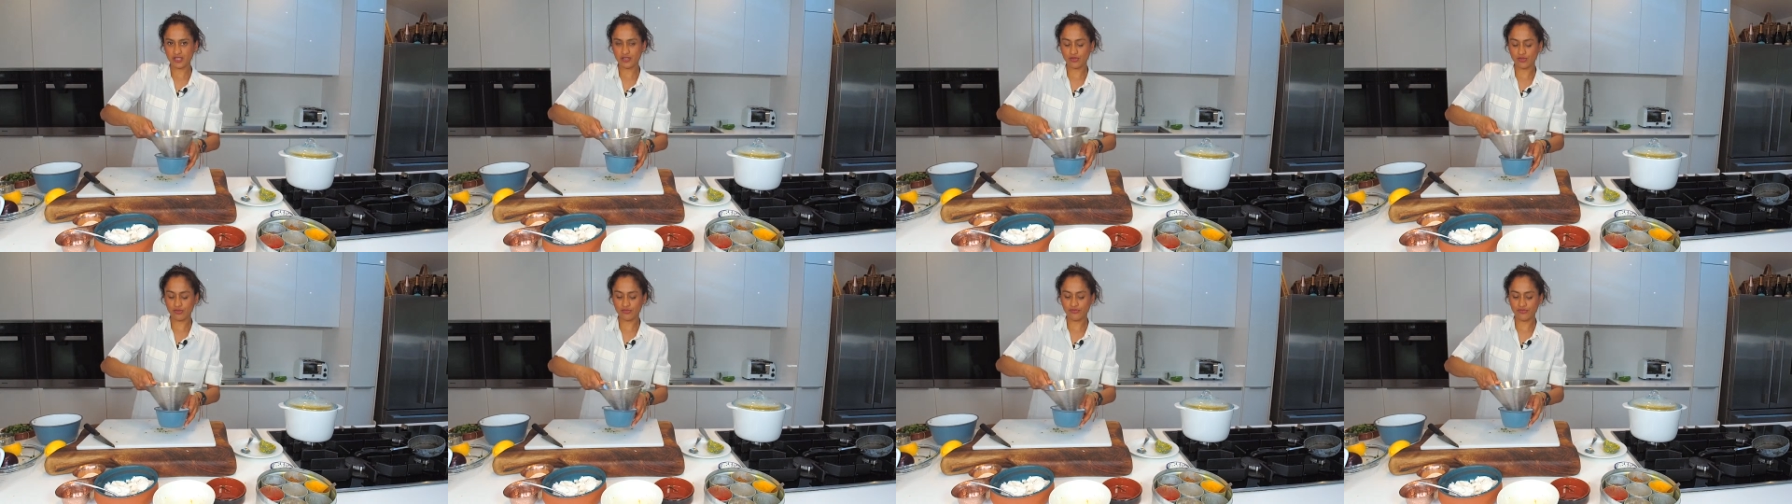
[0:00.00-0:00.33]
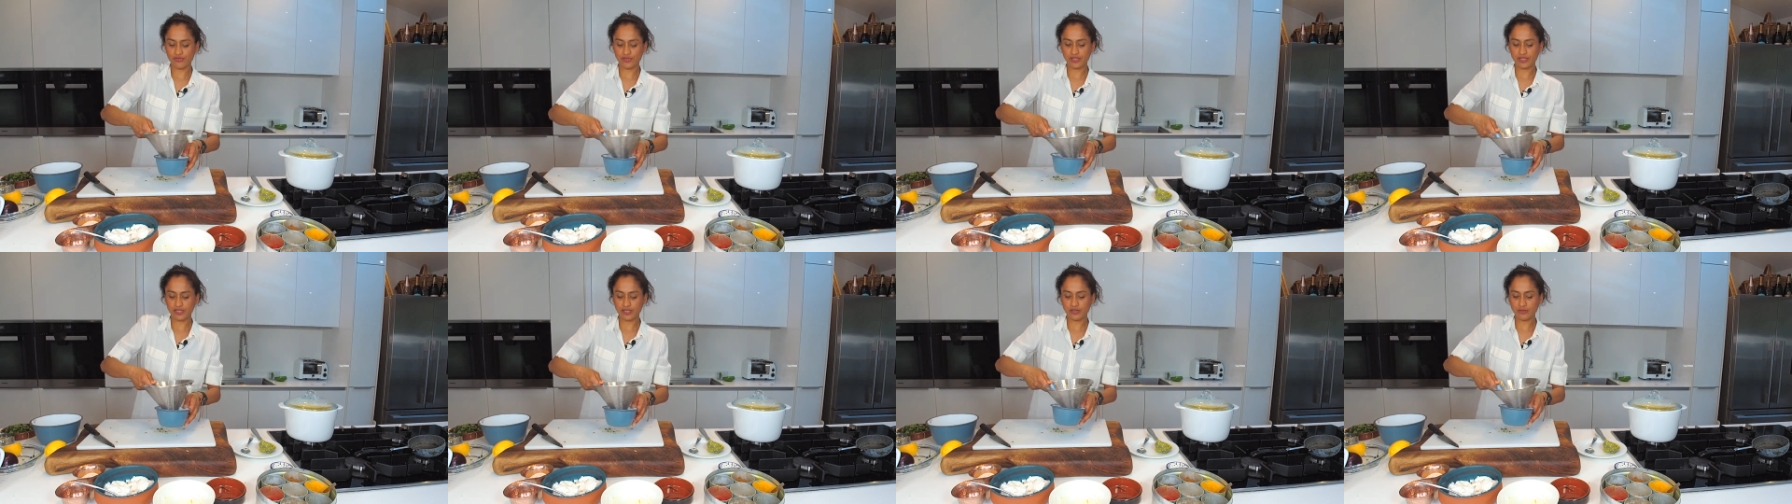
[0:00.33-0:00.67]
this off
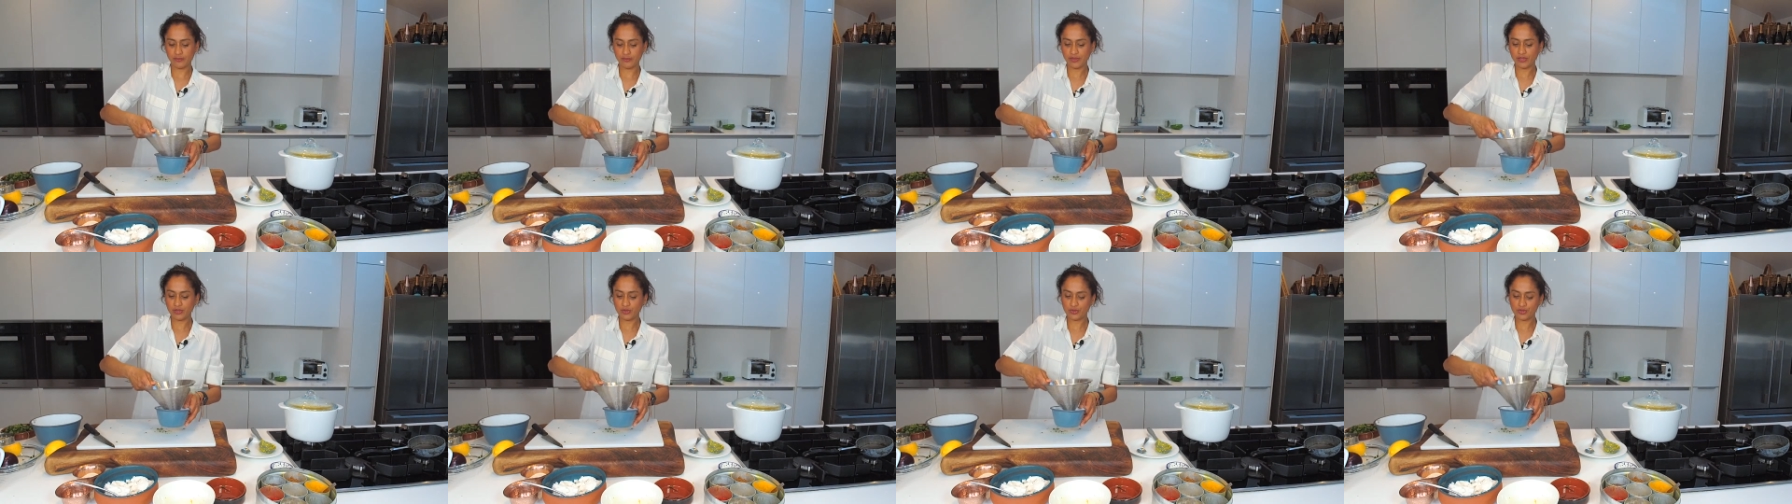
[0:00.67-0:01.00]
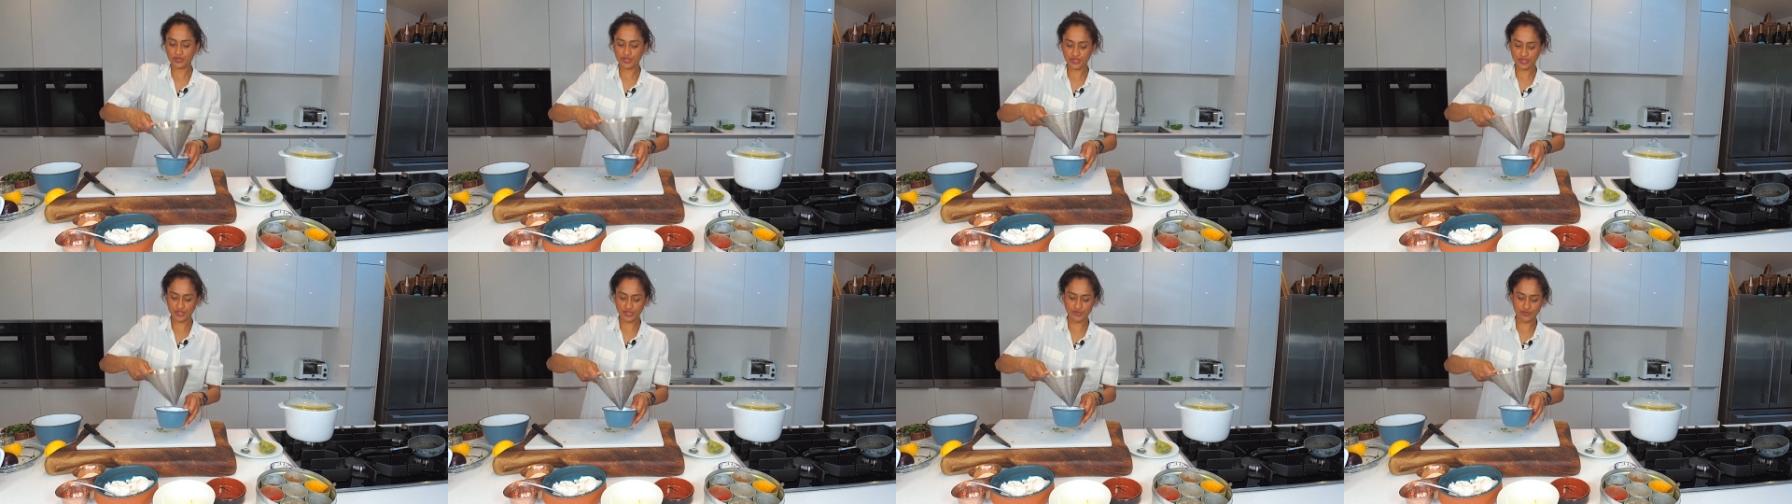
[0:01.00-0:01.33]
for a little bit, or
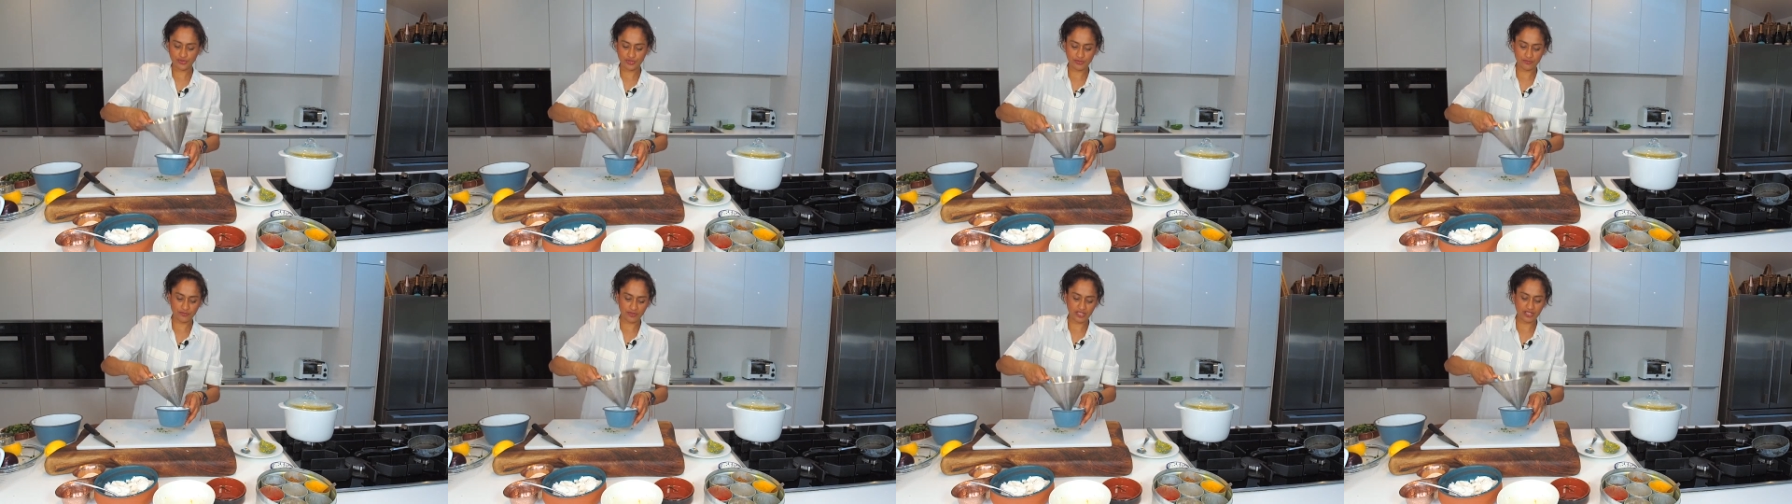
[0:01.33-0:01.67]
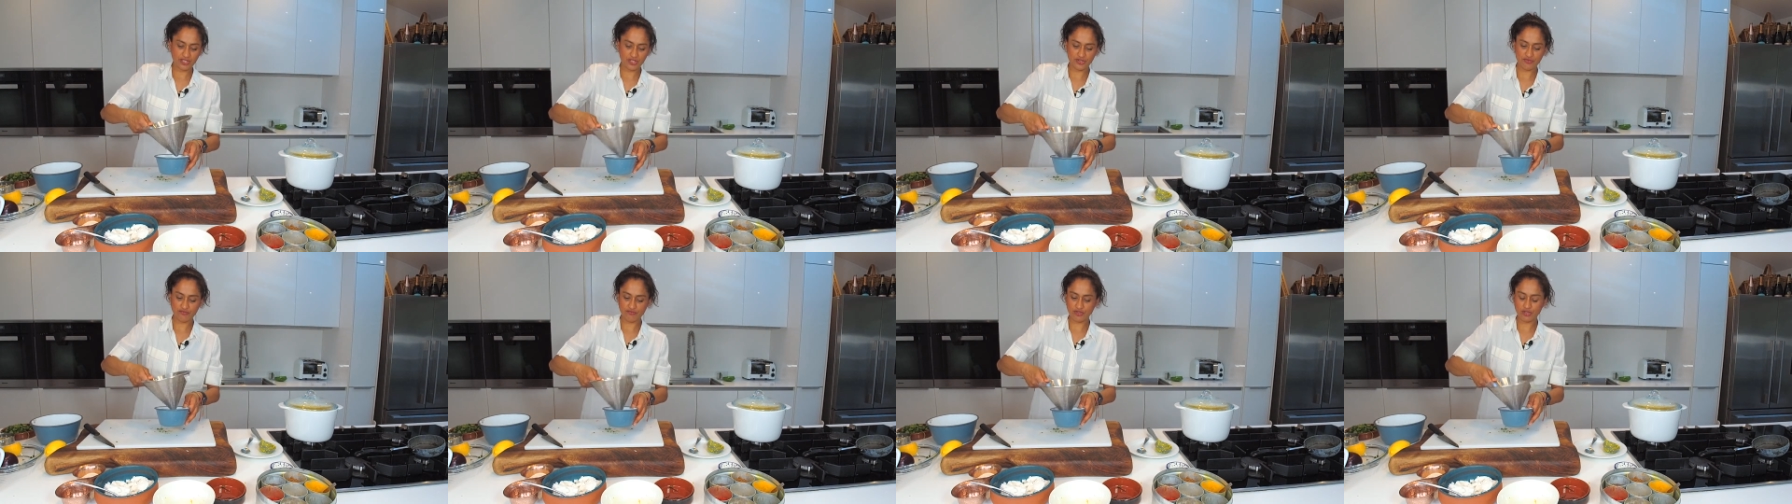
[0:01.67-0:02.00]
just use some
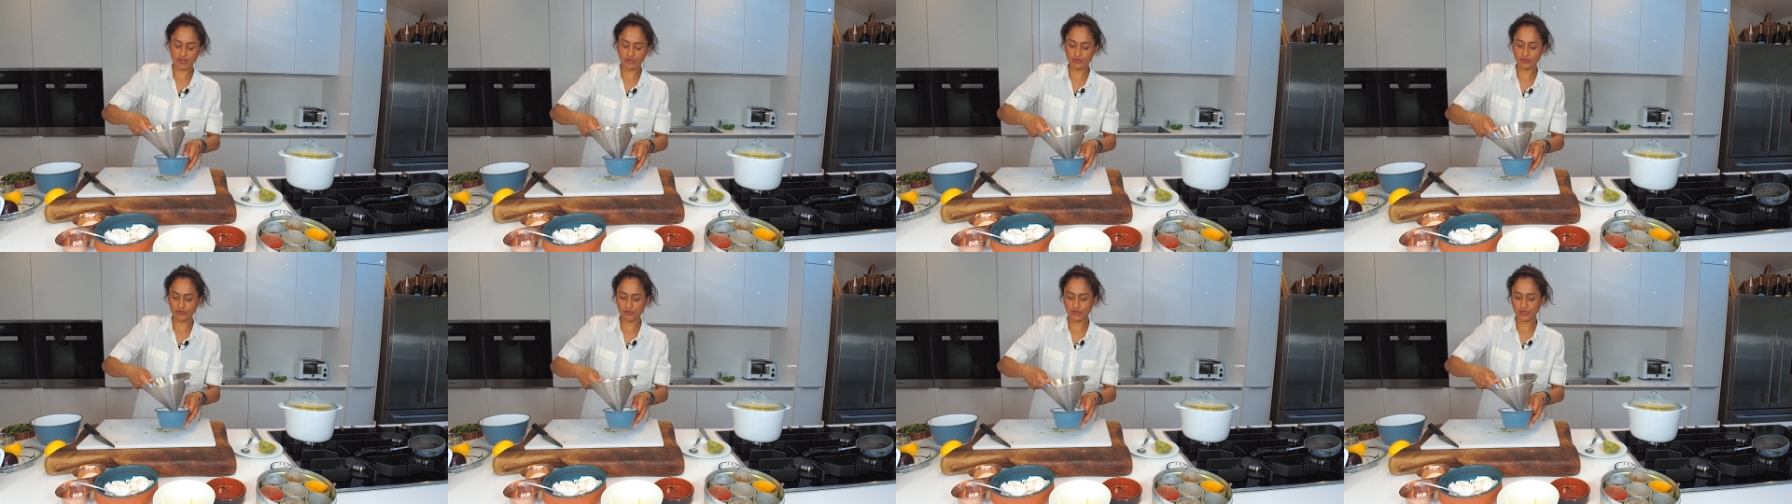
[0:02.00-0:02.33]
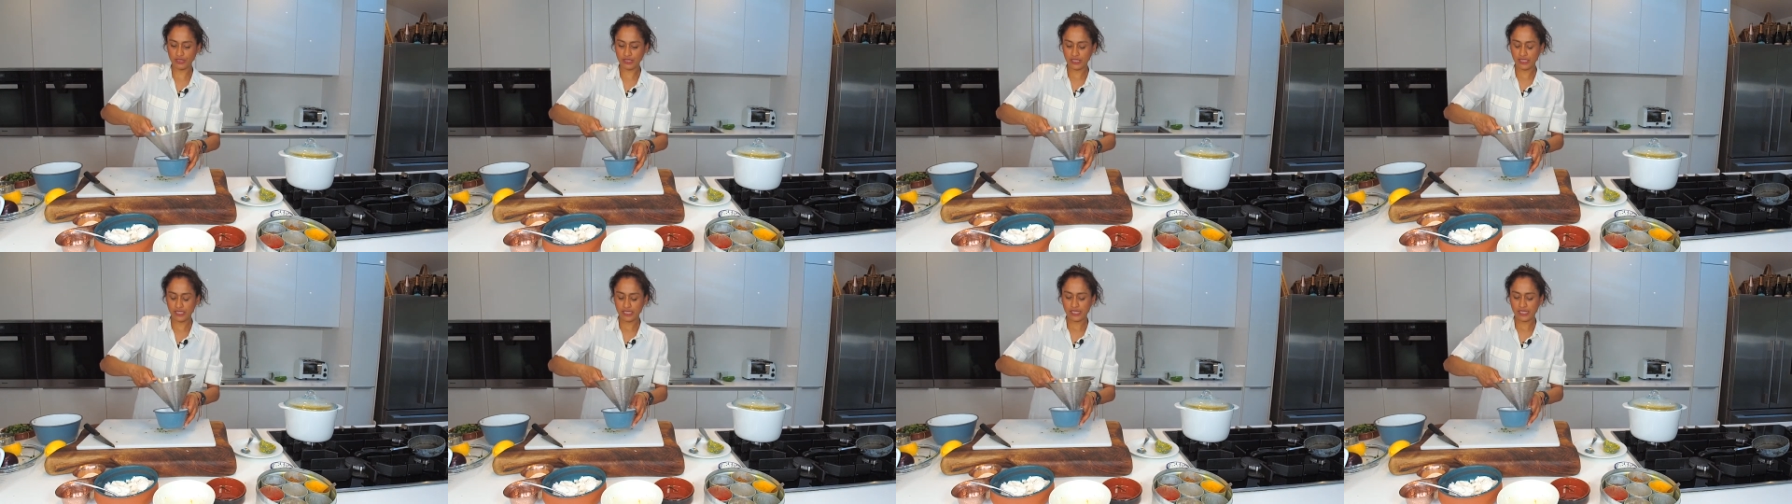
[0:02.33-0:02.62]
kitchen roll